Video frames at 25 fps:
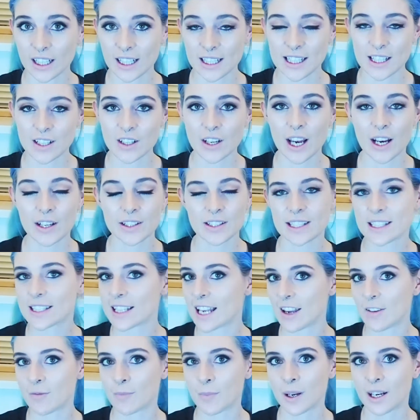going to tell you how to
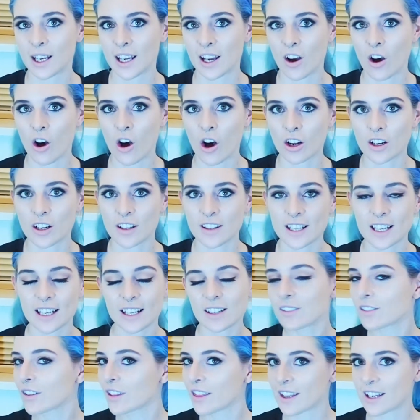save money on the
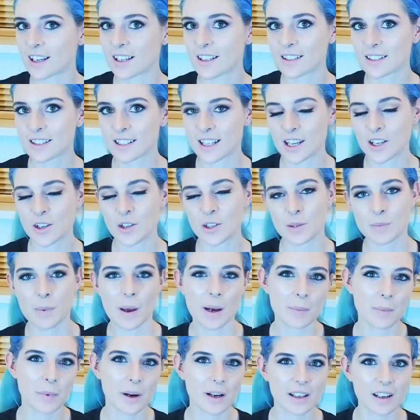little things that you
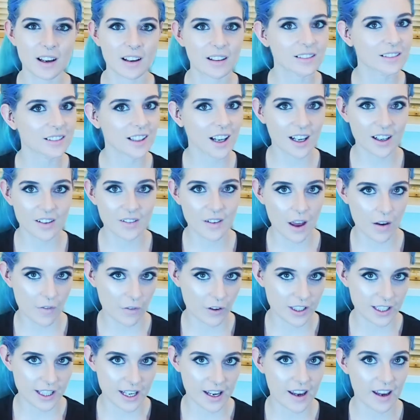spend money on kind of
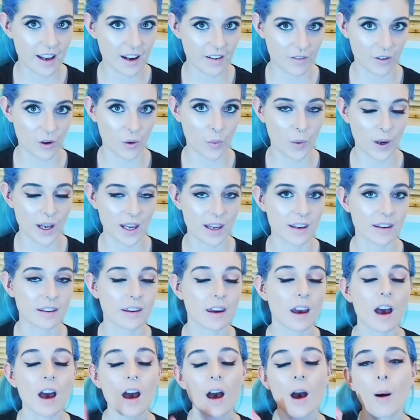every day and every
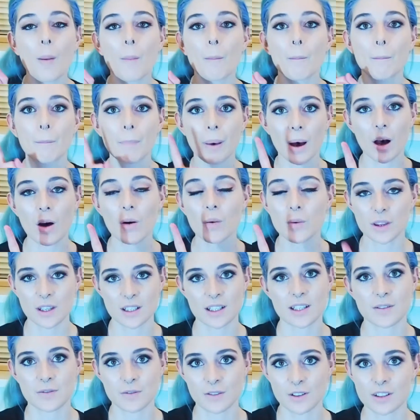week. But with a
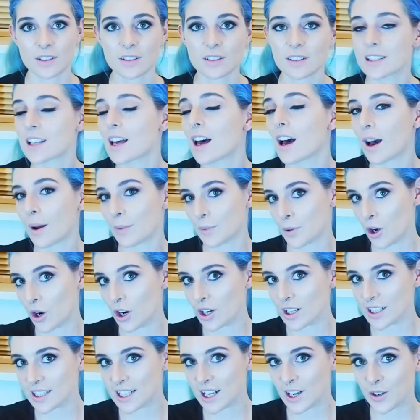difference. I'm not
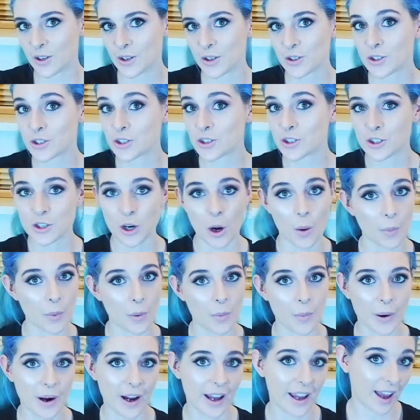going to tell you to
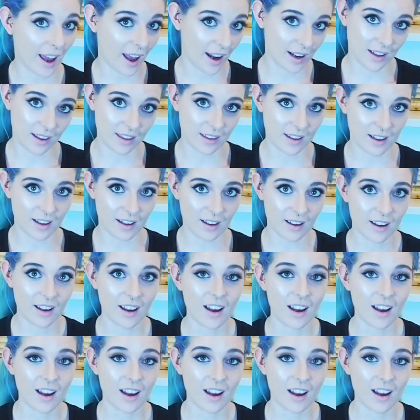stop buying anything.